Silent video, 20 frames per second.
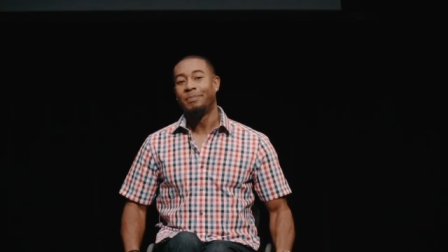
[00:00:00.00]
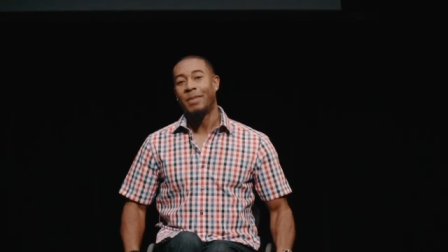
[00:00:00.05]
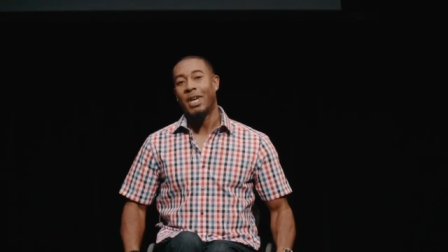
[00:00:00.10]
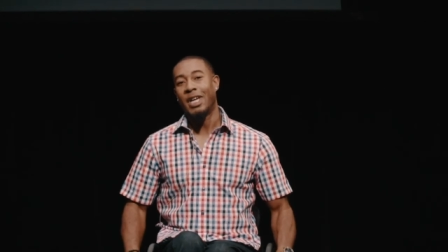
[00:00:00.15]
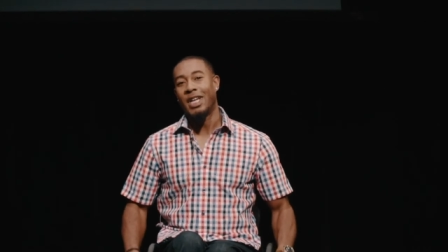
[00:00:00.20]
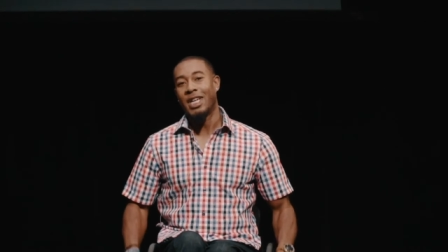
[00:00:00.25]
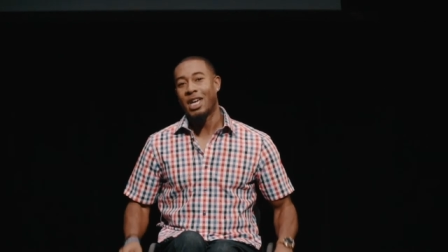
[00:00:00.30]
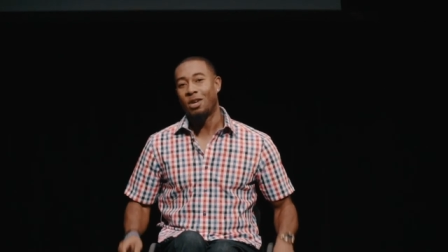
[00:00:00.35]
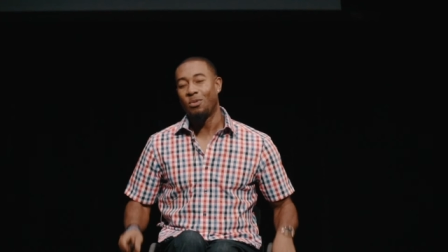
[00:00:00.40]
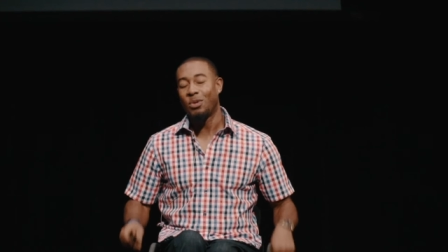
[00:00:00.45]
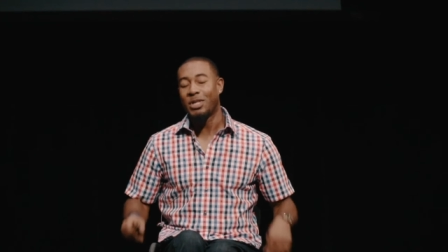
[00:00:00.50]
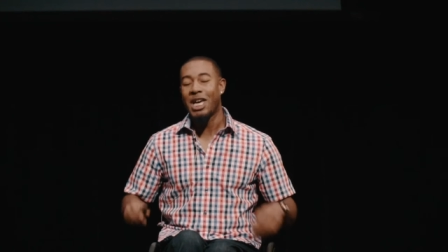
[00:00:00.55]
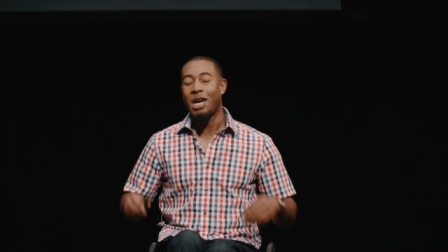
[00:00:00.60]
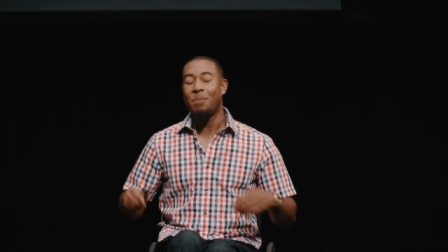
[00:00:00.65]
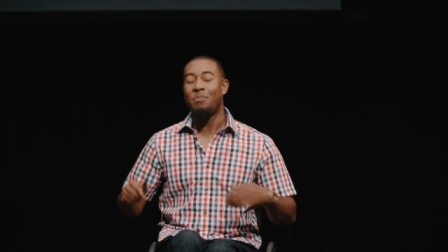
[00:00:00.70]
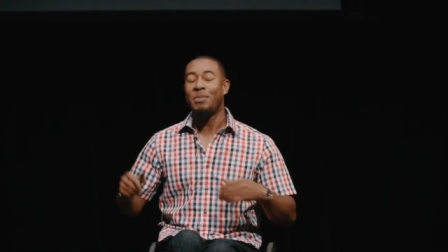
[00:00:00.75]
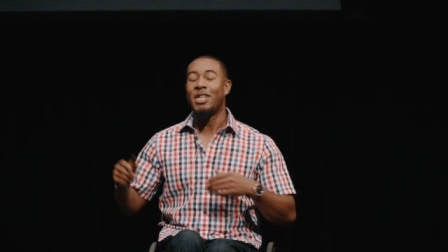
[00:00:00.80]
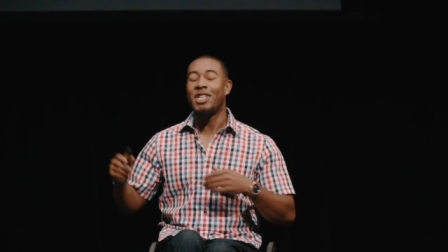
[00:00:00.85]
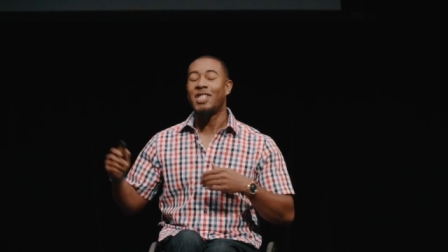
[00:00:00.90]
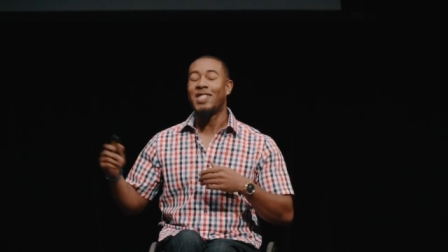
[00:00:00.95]
And again, with
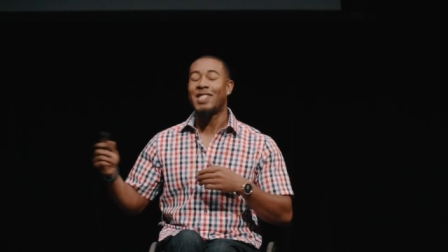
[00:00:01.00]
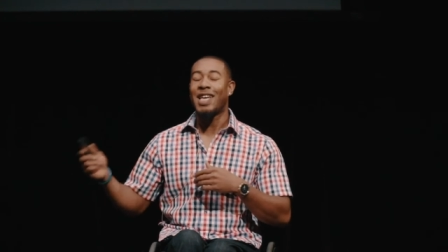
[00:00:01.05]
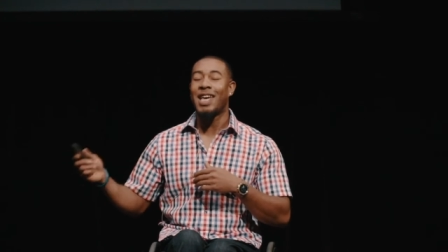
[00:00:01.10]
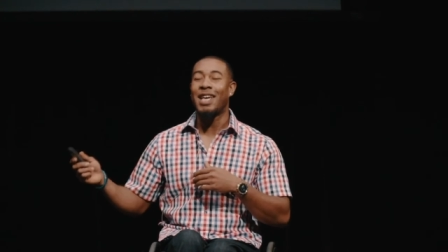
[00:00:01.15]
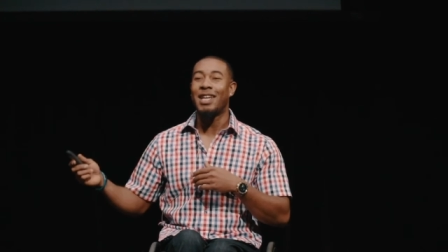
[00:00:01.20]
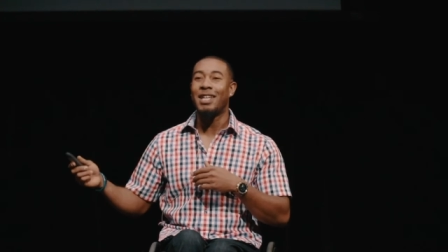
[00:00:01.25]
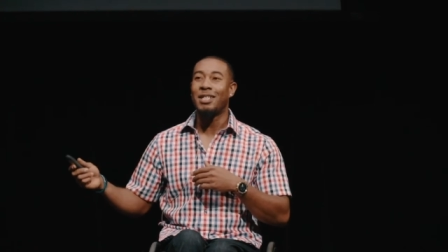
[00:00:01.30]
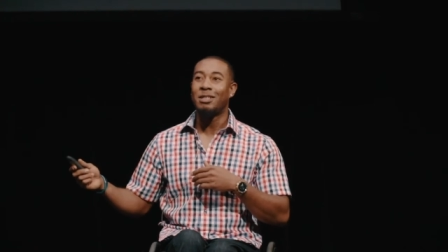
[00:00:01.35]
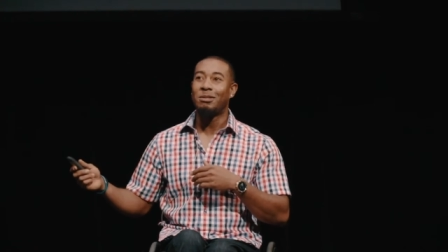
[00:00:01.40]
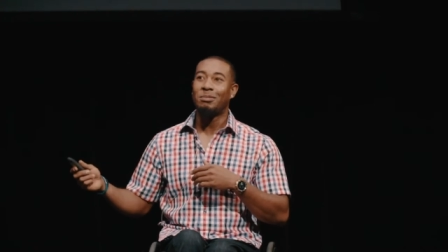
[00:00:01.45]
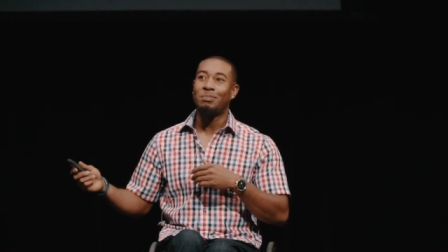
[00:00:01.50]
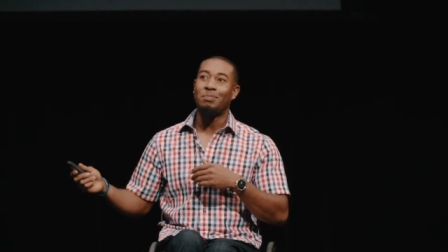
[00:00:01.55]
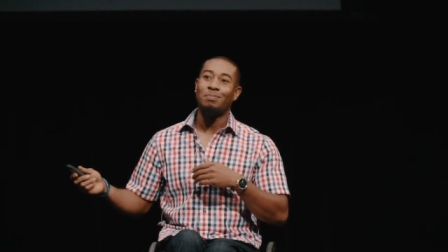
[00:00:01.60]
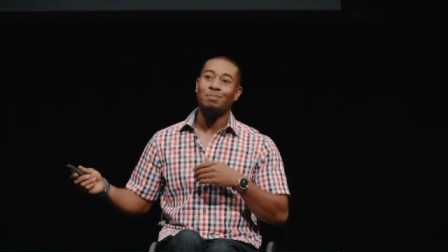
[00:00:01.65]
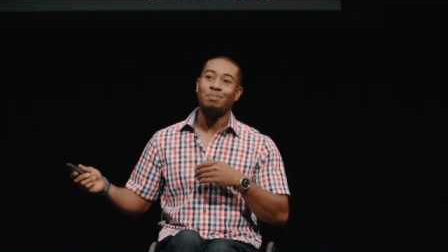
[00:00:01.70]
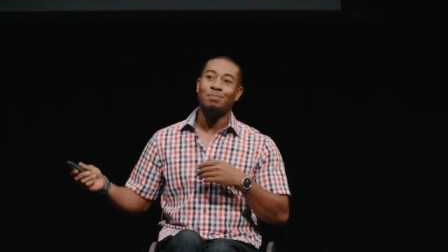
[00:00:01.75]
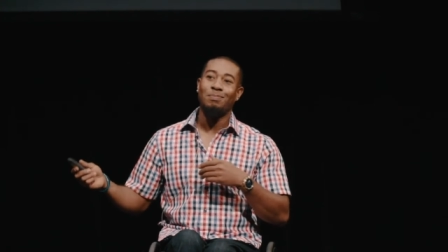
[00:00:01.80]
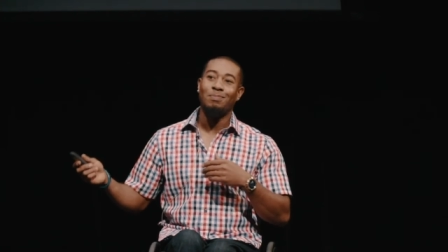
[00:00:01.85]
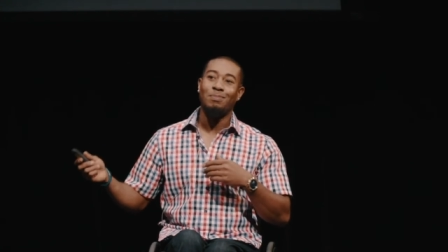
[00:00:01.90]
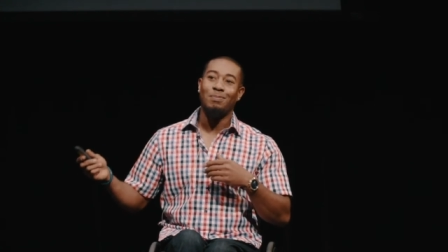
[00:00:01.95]
that being said,
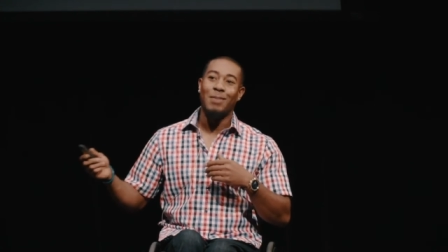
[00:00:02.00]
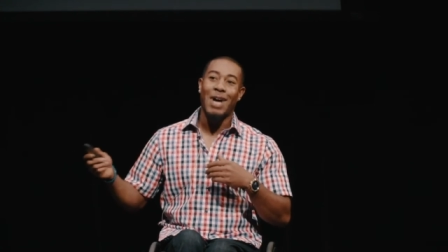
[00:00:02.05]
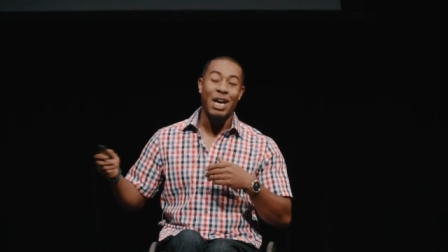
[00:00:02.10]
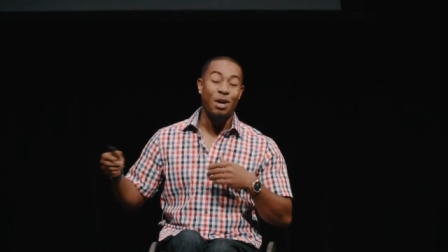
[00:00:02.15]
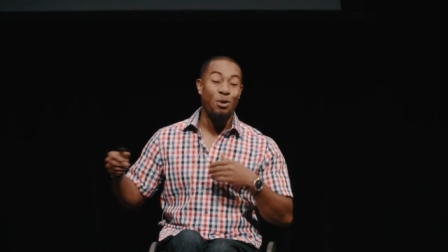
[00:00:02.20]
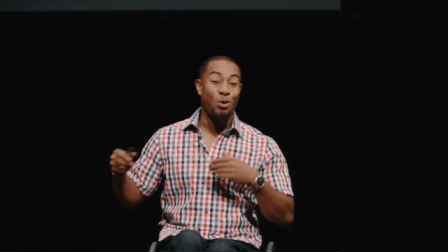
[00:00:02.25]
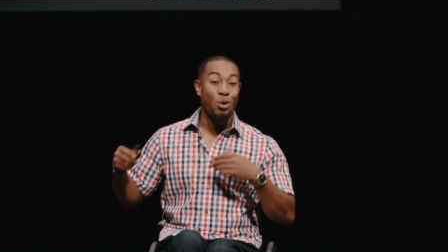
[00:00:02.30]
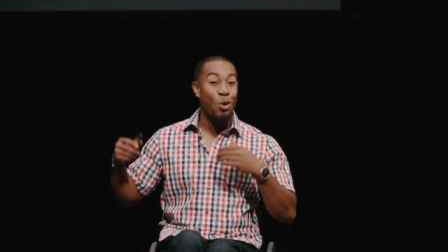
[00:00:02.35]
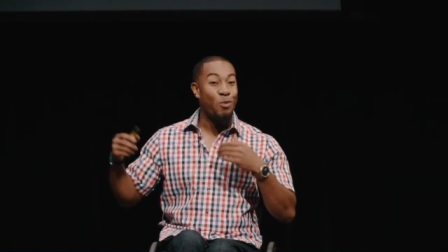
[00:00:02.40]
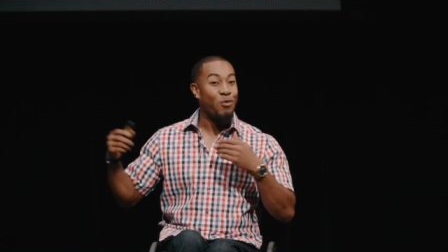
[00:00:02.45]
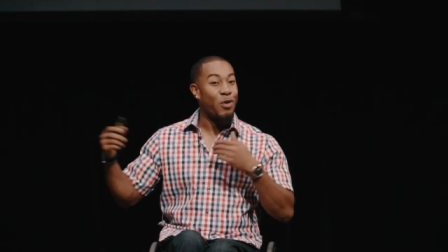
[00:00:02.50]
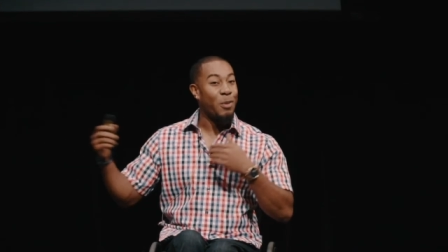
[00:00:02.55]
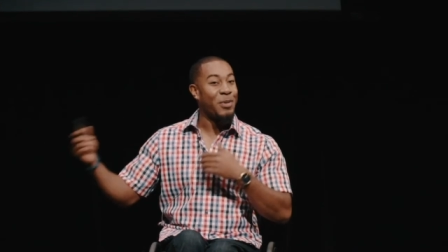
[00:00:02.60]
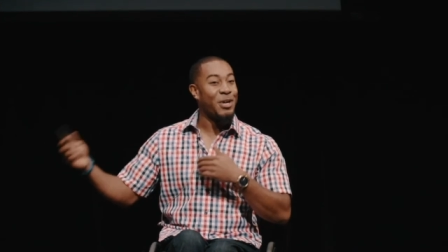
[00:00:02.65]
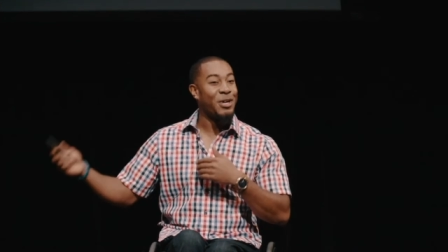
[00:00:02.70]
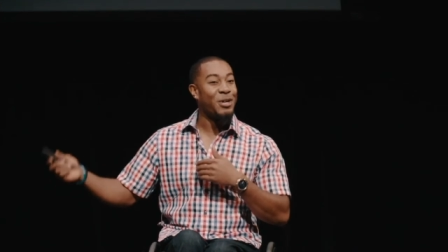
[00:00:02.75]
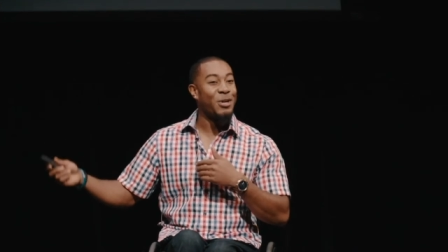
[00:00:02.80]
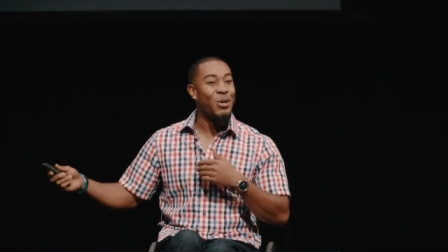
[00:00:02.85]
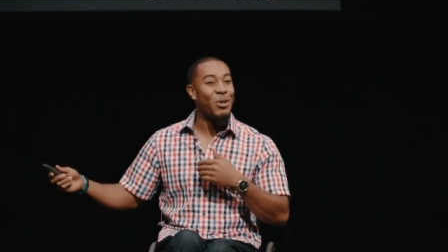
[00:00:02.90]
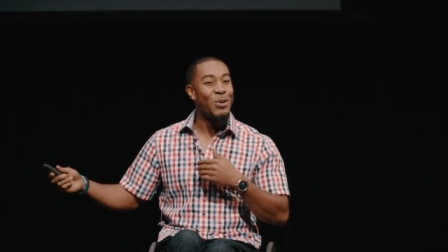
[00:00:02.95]
I don't know if I'm
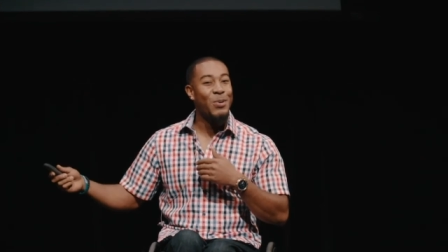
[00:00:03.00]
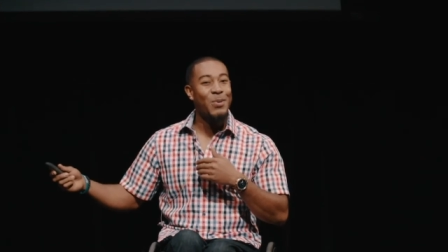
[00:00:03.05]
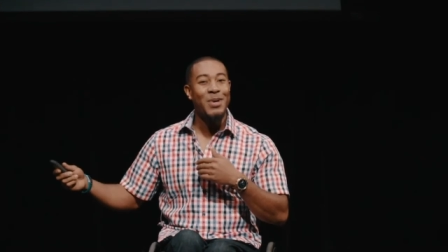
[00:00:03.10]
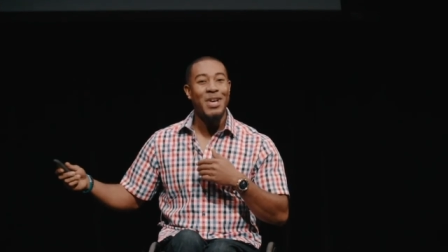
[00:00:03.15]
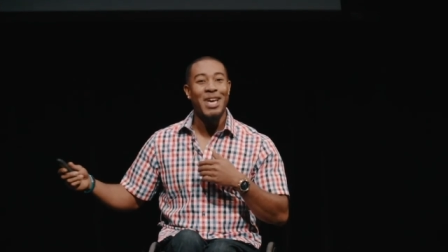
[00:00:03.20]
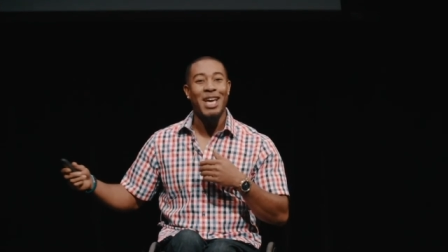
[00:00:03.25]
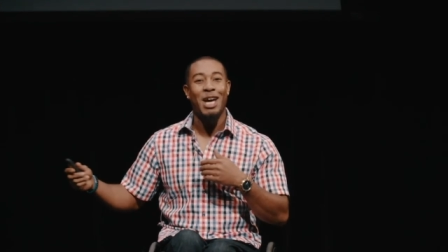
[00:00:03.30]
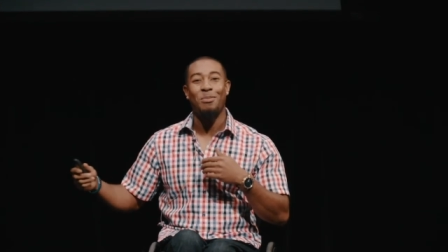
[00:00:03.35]
gonna go.